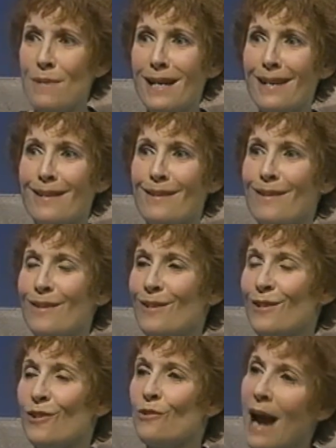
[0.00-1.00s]
But
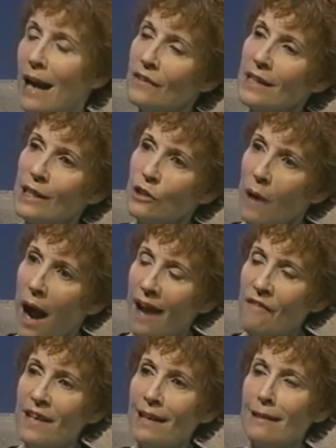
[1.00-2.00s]
drowsy
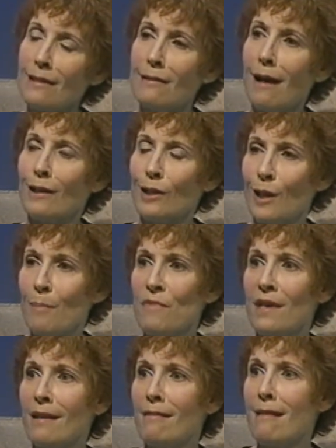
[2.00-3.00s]
driving is not
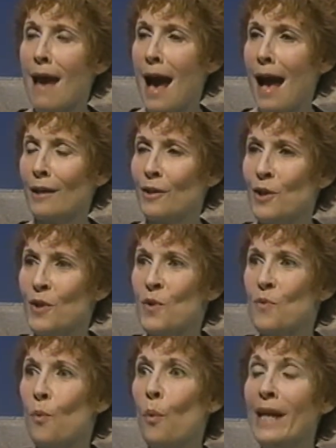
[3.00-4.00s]
something that
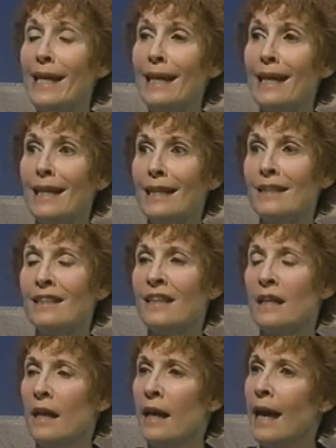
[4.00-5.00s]
we can
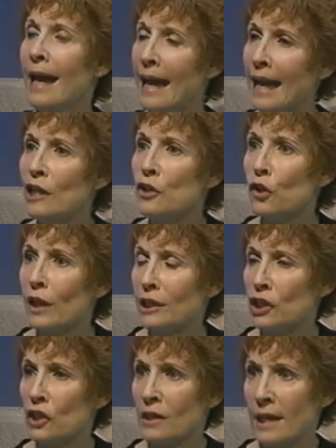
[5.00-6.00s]
handle
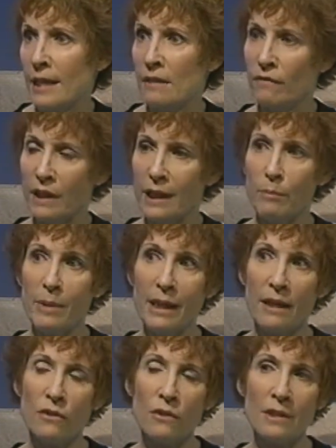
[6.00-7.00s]
legislatively
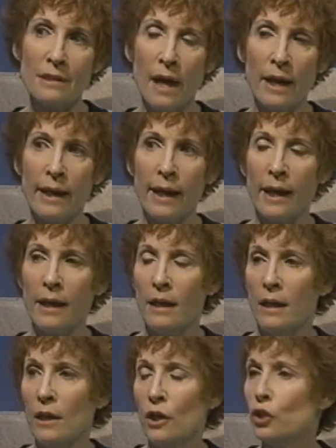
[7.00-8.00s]
because there's not a
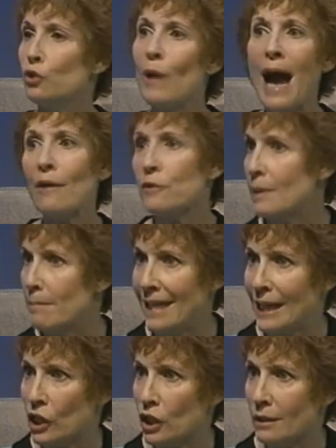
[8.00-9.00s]

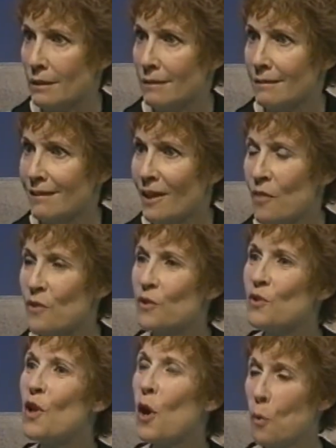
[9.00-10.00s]
drowsometer.
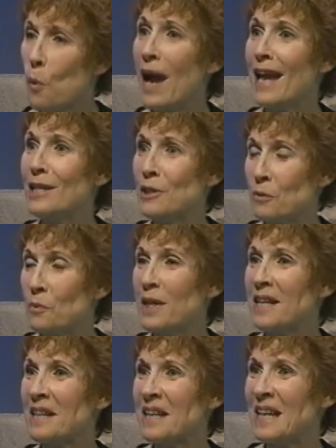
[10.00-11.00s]
There's no way to
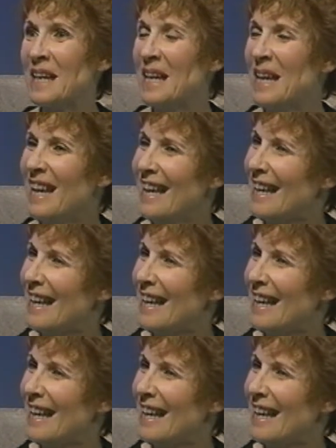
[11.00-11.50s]
really